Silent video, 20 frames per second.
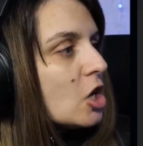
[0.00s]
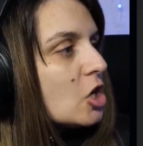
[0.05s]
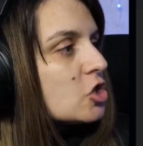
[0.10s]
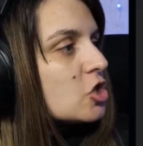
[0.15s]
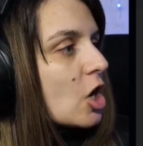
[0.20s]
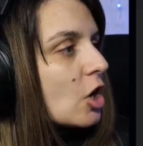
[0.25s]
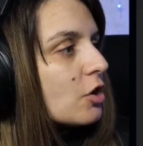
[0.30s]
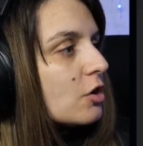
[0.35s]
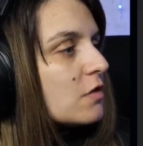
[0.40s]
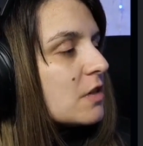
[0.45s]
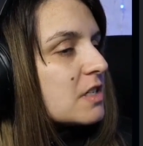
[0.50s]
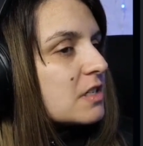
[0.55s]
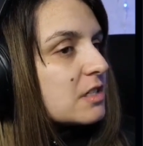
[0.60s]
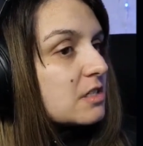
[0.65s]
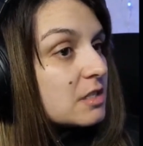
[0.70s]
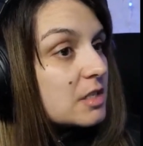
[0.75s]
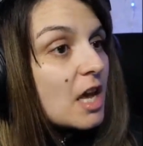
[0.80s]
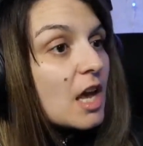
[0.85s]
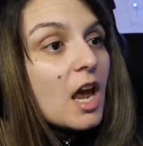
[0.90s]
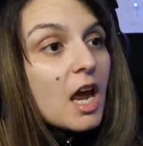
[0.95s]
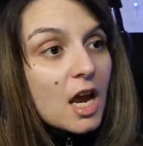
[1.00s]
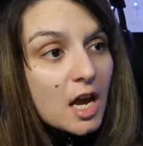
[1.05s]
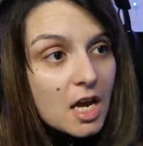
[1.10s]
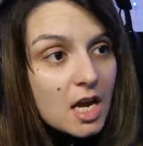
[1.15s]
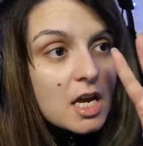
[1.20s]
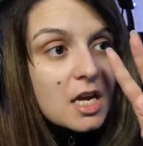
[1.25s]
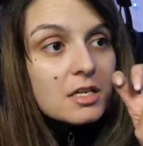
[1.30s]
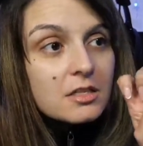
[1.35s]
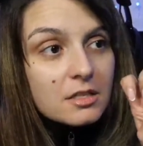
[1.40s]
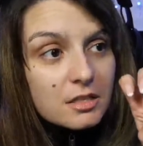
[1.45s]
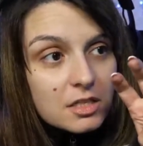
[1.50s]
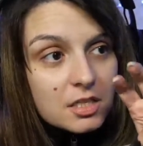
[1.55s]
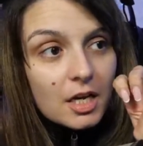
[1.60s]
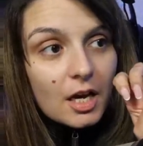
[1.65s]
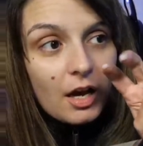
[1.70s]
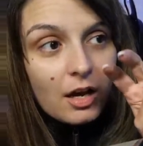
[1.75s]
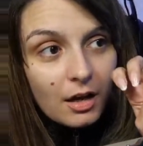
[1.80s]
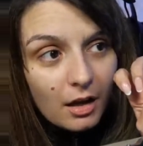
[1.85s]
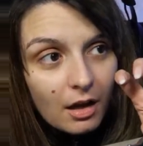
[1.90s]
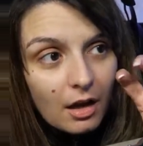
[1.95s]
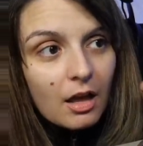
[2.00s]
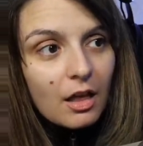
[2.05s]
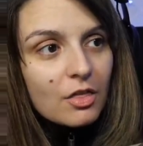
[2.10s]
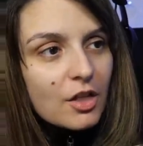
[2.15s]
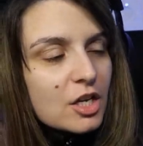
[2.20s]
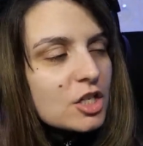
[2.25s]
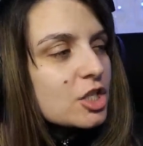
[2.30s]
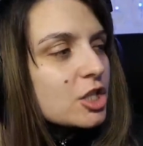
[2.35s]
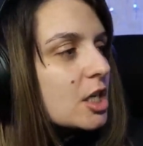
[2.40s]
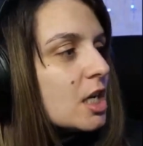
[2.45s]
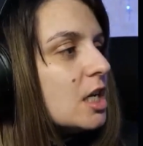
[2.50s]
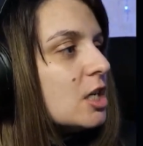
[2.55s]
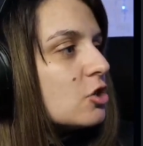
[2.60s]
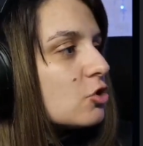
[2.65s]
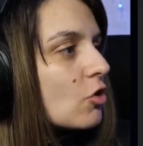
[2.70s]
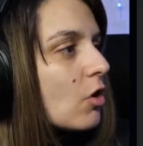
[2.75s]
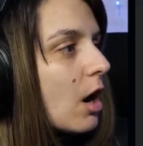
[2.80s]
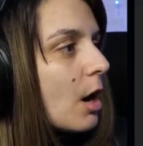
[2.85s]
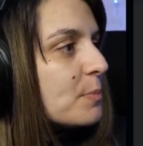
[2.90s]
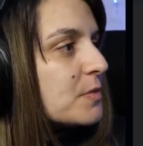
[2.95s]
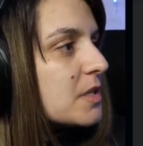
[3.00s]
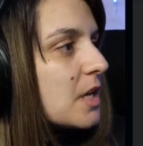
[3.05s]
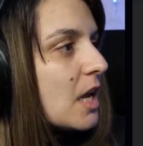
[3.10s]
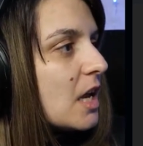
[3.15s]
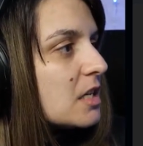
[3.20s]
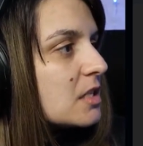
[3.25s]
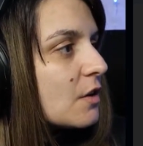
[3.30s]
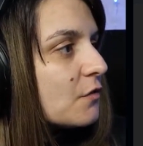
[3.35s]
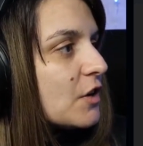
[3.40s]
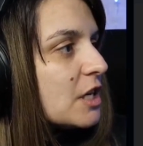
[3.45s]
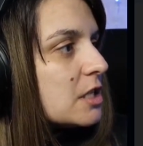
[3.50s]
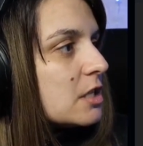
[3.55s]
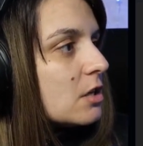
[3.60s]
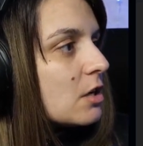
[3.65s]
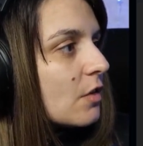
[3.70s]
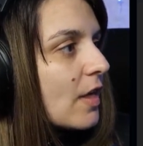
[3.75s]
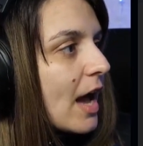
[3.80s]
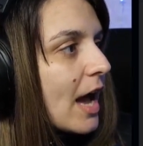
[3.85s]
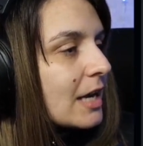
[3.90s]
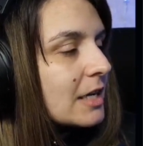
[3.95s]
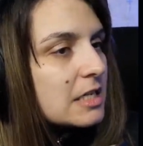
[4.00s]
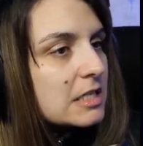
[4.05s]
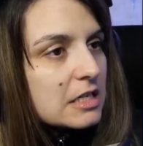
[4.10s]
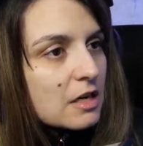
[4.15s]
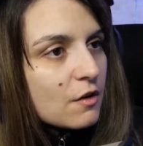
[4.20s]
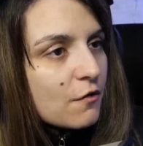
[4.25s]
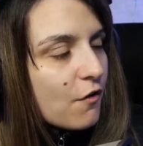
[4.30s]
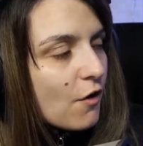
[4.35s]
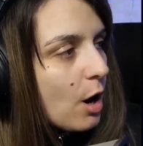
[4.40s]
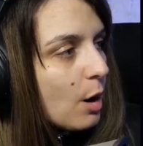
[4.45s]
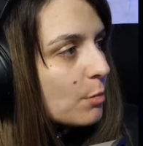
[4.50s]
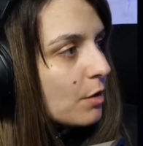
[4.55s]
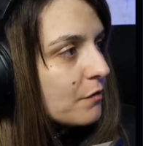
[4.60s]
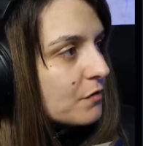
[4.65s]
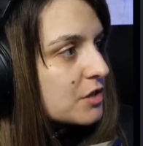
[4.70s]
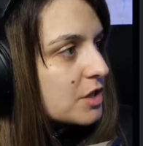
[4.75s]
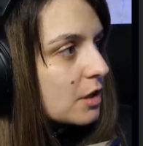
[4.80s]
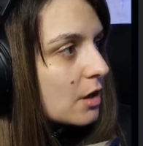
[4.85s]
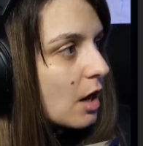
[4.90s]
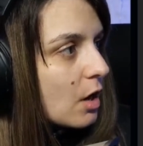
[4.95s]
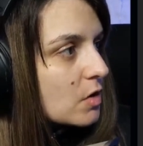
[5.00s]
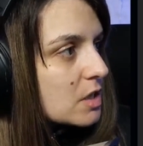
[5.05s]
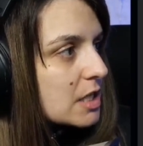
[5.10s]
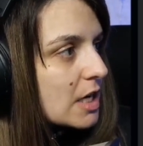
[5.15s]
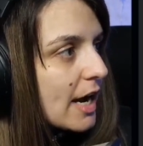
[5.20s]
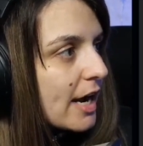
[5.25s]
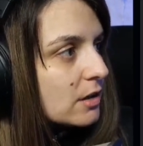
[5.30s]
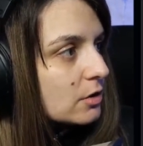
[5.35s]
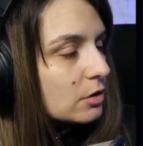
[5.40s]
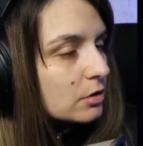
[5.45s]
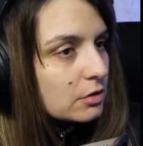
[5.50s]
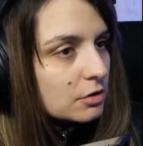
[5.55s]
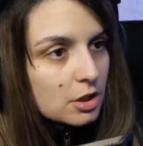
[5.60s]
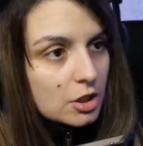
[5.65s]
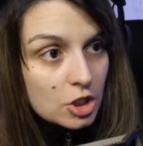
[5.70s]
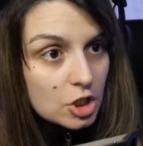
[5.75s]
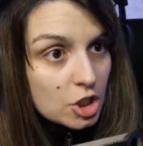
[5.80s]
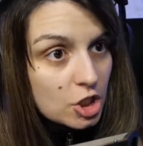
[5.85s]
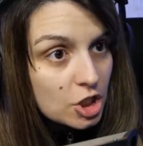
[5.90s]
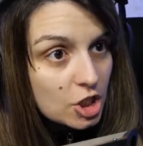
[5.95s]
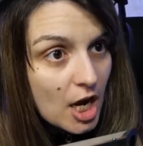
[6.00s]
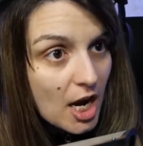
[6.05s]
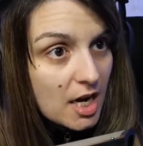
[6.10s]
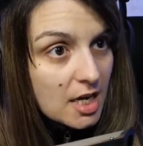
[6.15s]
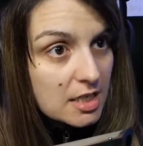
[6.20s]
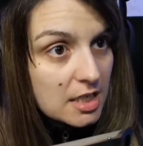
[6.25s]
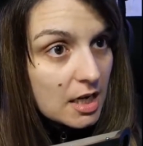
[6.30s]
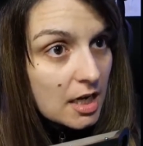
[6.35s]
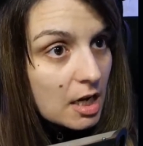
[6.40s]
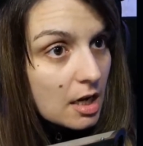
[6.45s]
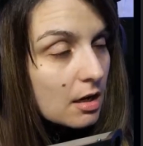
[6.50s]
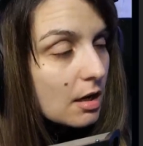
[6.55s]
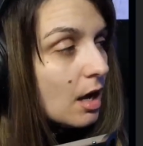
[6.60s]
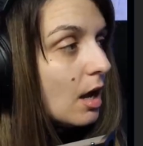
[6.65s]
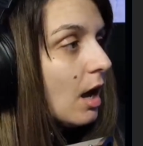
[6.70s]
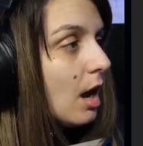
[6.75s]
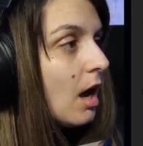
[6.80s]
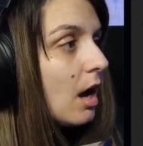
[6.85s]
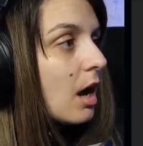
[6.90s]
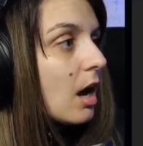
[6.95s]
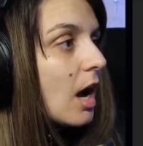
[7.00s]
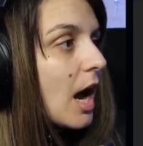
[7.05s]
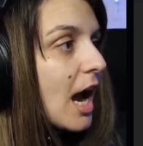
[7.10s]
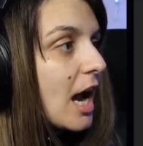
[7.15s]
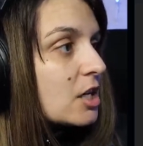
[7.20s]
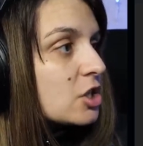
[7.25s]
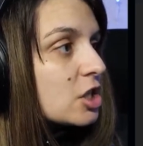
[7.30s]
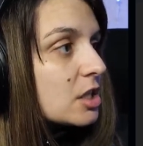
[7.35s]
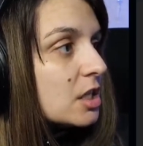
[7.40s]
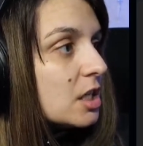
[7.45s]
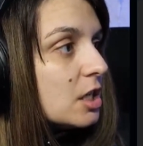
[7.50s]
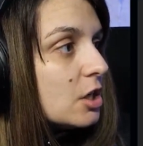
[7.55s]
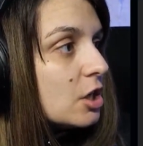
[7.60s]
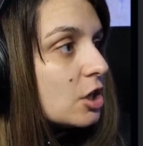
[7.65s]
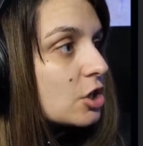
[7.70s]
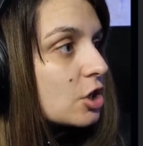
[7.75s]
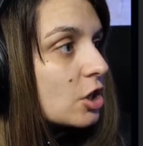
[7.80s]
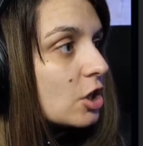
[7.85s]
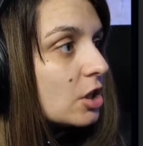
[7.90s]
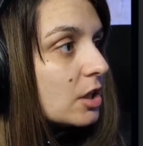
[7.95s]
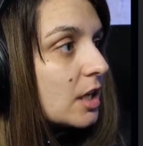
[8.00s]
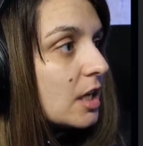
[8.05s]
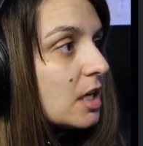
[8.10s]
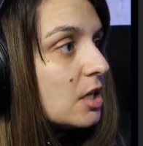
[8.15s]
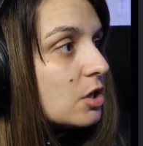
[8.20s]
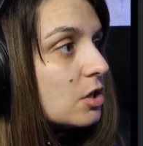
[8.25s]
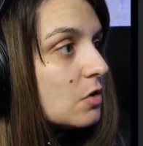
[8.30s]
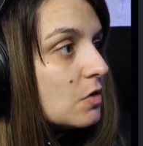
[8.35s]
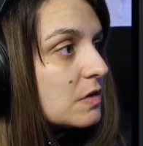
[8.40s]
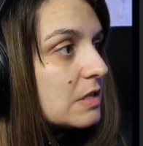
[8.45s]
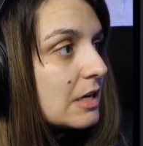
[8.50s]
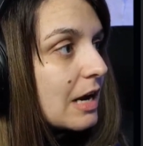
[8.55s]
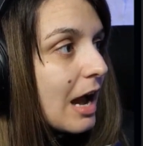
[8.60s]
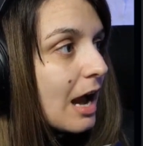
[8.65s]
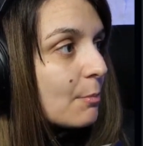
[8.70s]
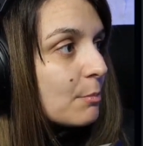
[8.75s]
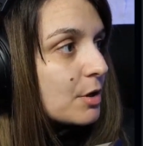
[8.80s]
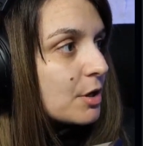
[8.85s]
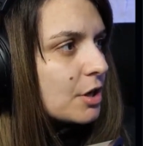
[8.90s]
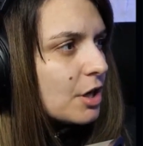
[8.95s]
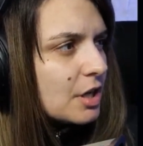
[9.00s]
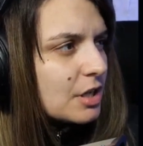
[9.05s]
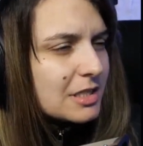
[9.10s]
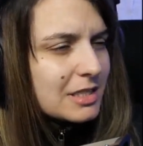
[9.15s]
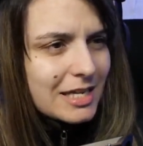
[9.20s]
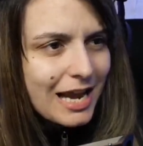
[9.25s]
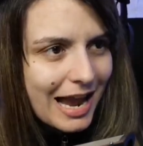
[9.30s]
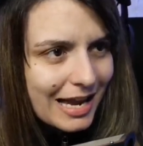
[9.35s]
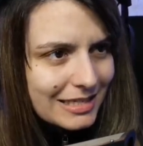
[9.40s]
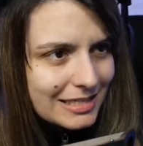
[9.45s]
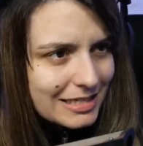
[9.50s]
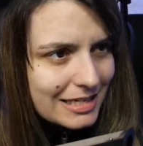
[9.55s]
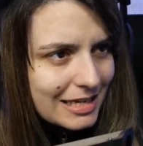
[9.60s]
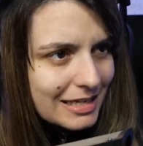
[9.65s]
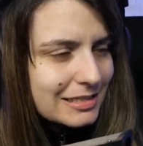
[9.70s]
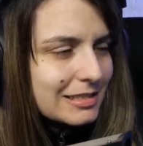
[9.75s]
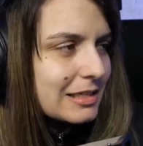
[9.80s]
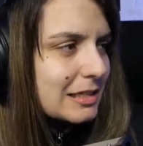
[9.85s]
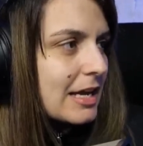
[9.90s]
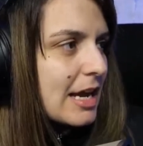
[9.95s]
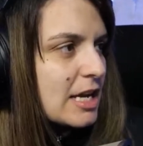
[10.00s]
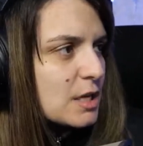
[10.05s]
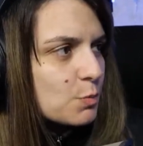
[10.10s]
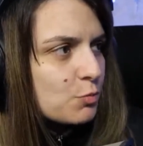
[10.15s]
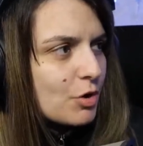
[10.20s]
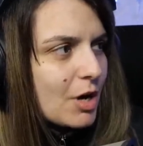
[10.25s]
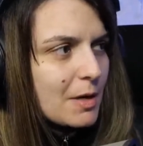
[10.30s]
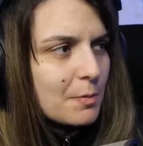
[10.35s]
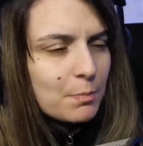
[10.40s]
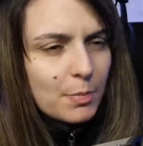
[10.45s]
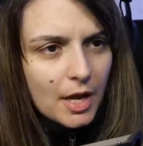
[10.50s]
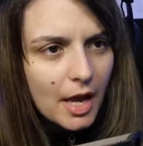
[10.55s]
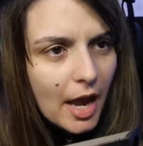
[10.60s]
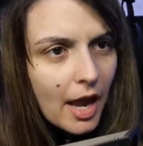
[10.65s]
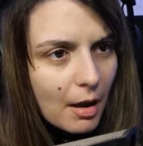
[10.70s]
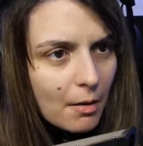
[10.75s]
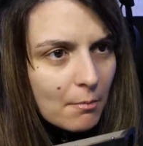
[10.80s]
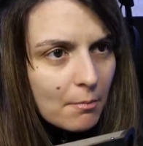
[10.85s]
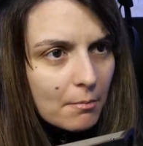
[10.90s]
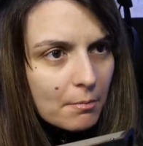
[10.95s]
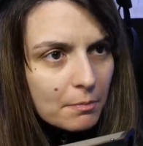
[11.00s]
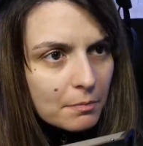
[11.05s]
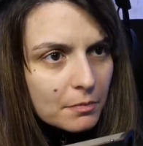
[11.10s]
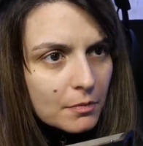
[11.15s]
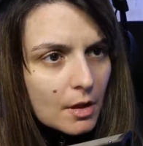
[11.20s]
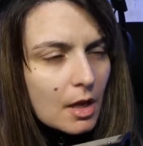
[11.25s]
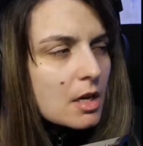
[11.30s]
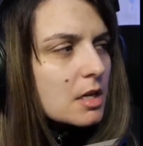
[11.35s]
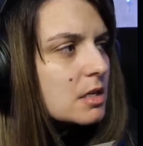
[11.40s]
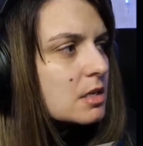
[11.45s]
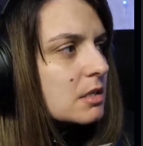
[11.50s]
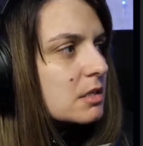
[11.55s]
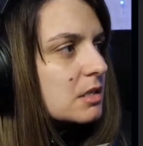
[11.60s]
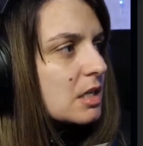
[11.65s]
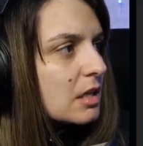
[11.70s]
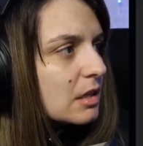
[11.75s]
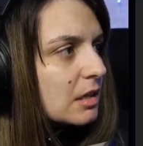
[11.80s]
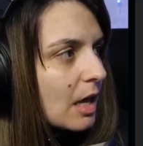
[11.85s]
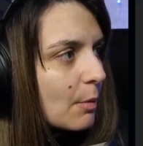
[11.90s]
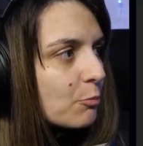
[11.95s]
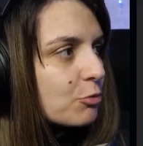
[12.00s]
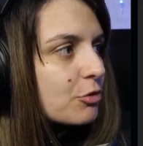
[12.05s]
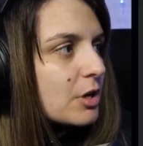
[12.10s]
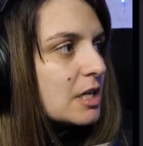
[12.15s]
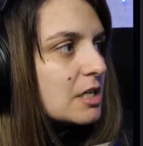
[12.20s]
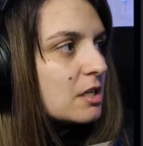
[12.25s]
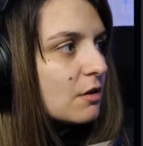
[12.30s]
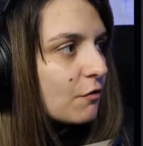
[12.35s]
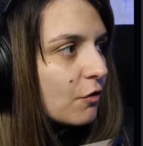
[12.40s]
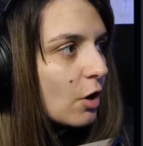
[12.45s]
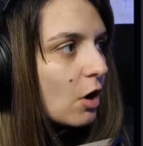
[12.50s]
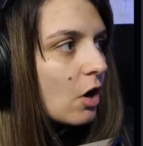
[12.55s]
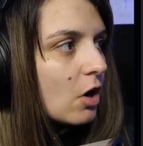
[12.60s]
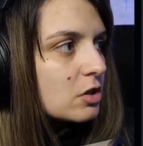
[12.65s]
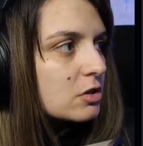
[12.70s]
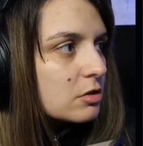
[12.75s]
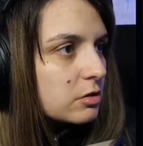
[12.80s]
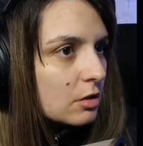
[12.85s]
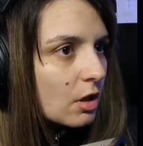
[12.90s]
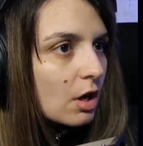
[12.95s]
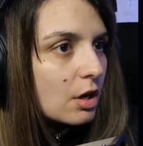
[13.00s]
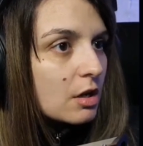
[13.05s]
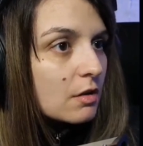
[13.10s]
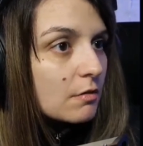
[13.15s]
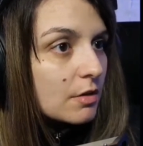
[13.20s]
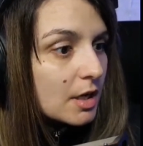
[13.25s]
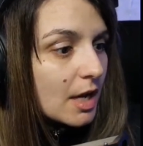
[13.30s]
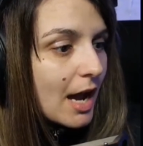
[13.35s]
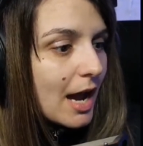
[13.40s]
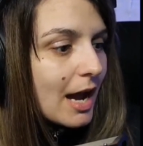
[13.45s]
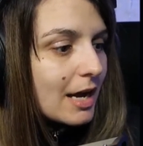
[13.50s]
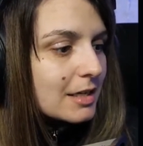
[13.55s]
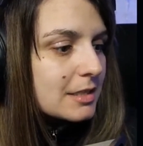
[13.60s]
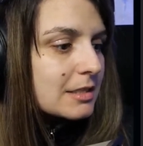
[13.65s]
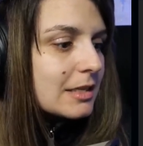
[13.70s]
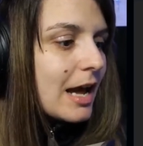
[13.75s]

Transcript: So the receipt that she drops is a video that Andy did 4 months ago titled Shady. Angelina Jolie using Amber Heard tactics against Brad Pitt. Celebrity divorce lawyer reacts.